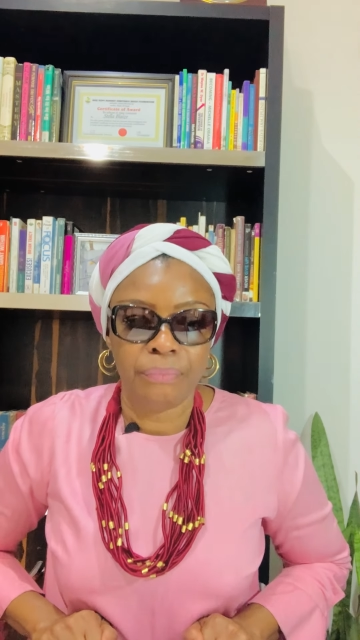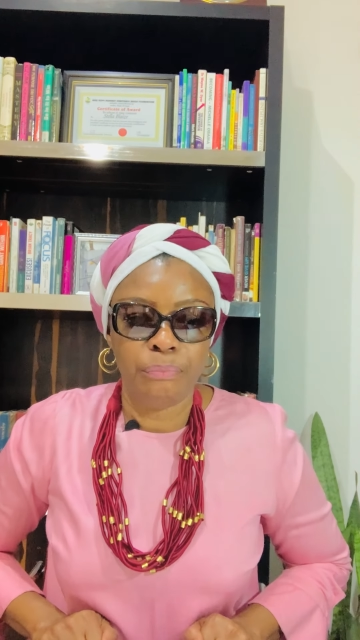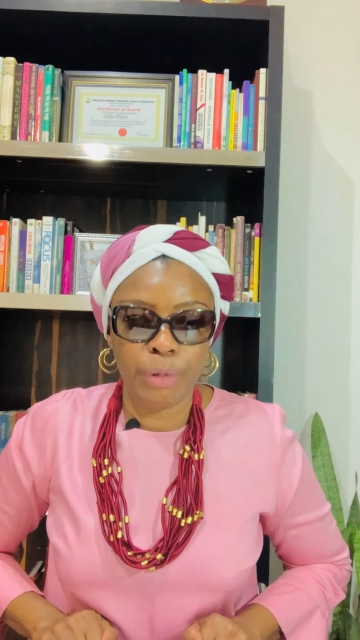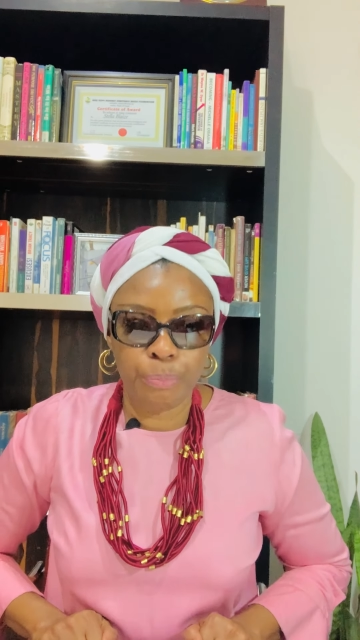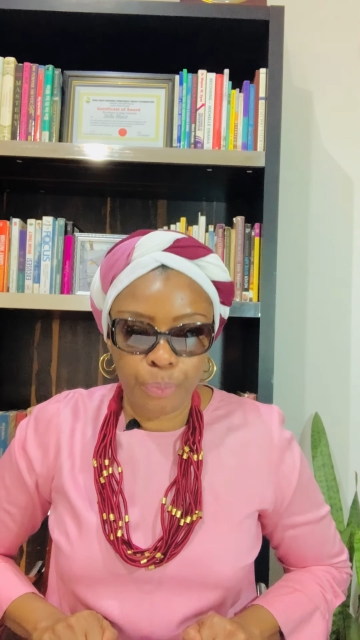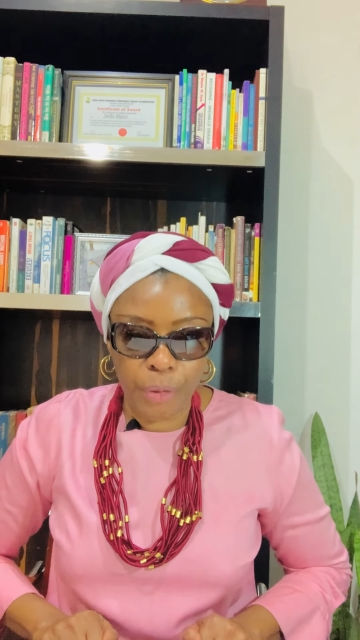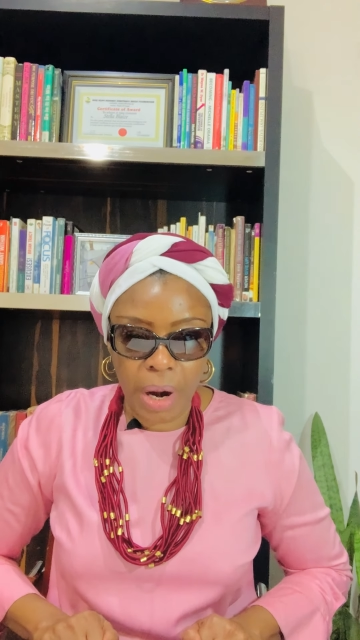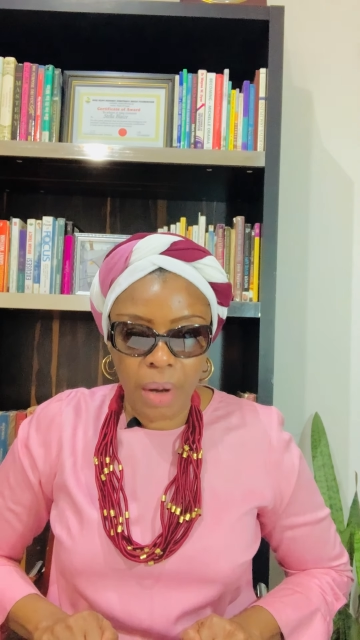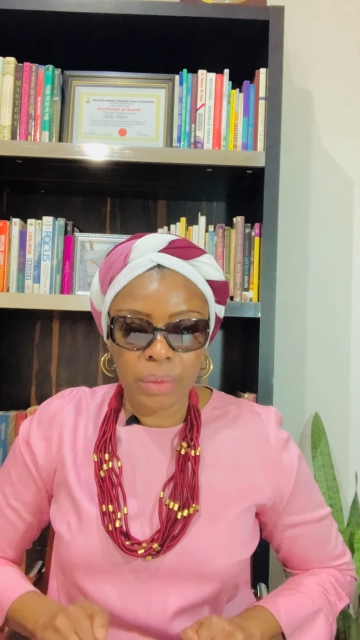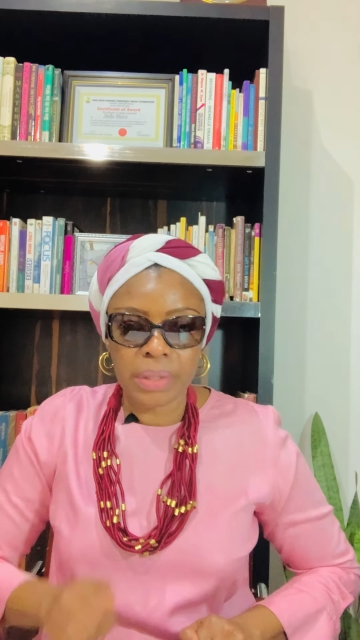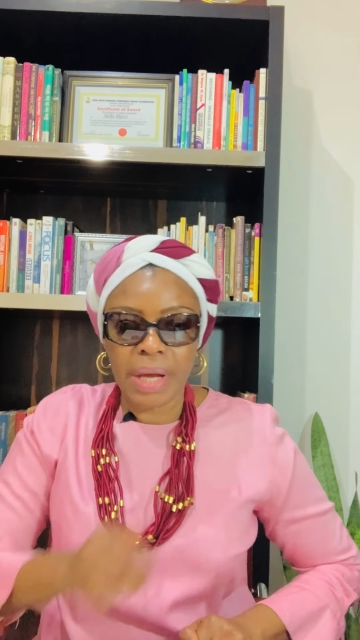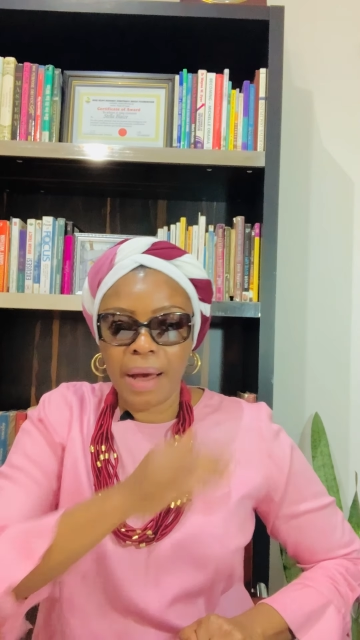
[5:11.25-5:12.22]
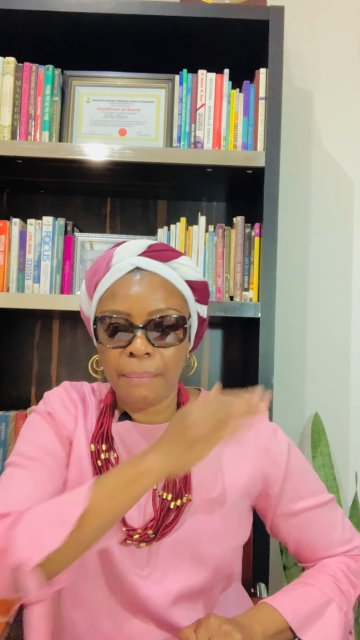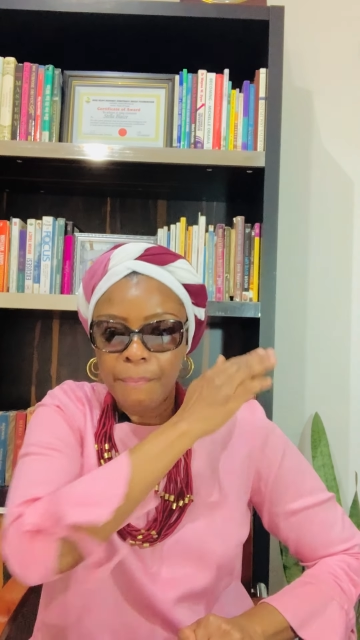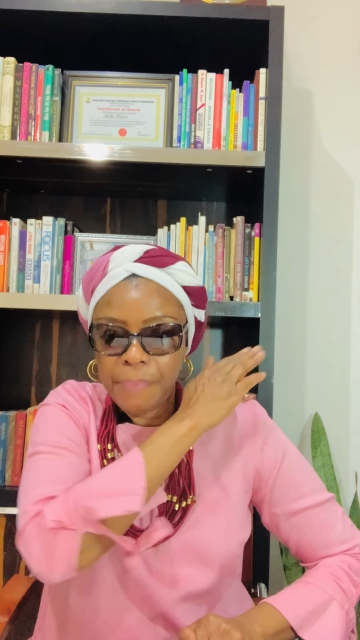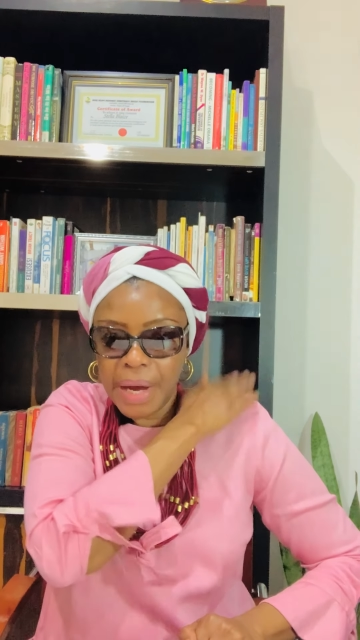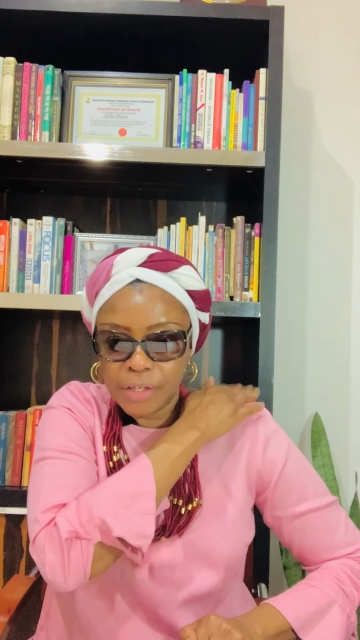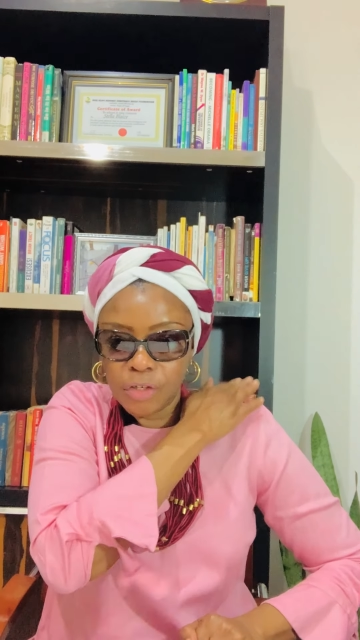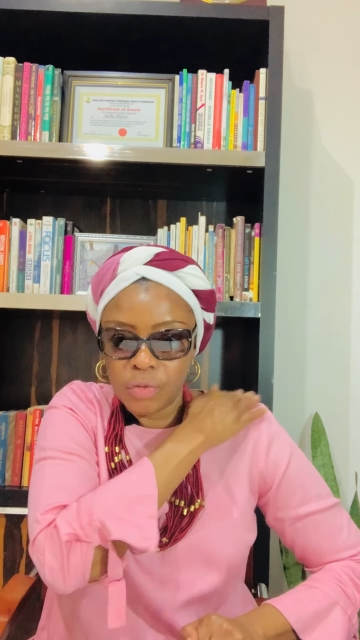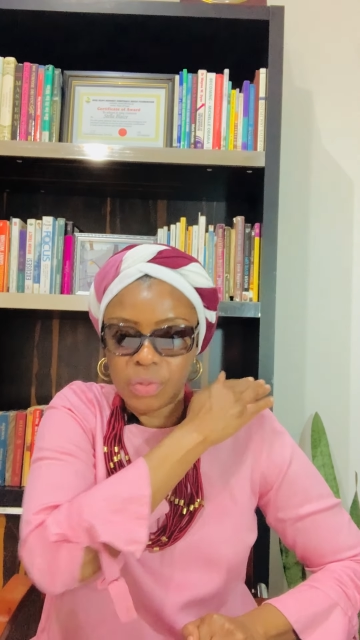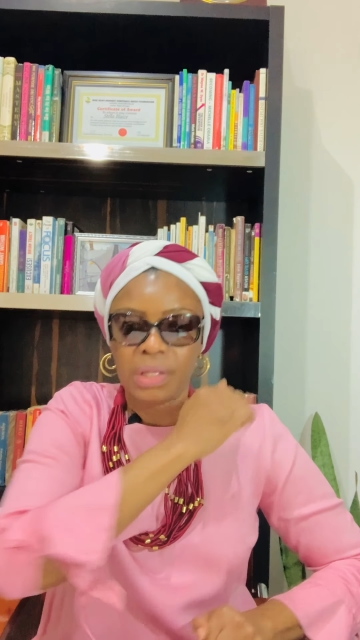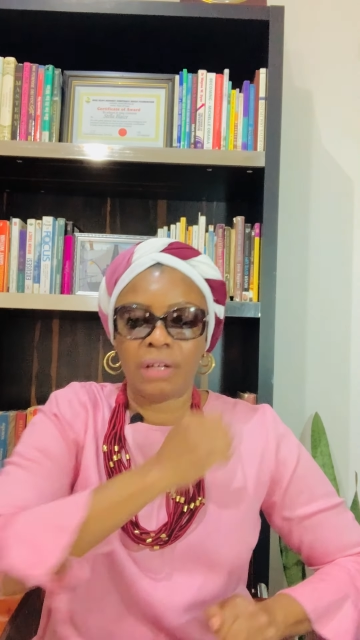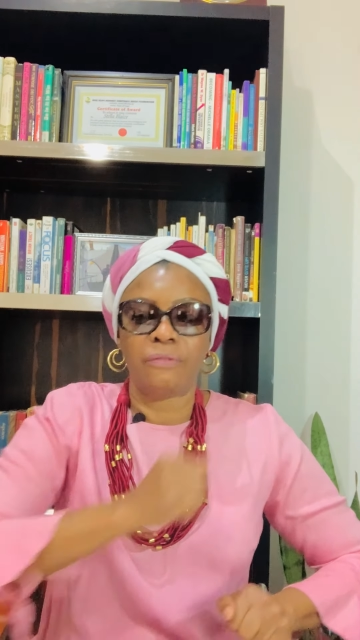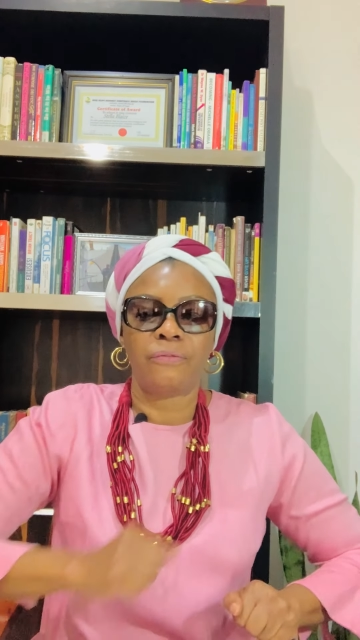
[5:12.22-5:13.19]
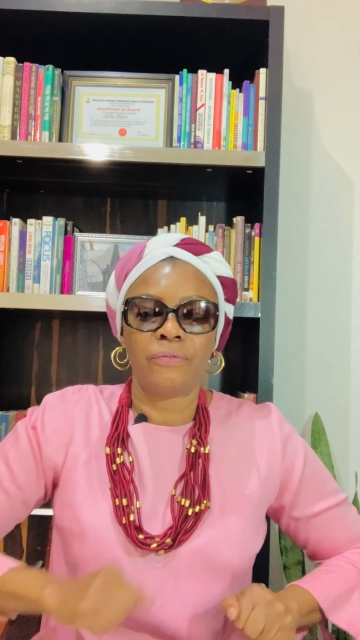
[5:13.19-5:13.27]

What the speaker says: Be proud and pat yourself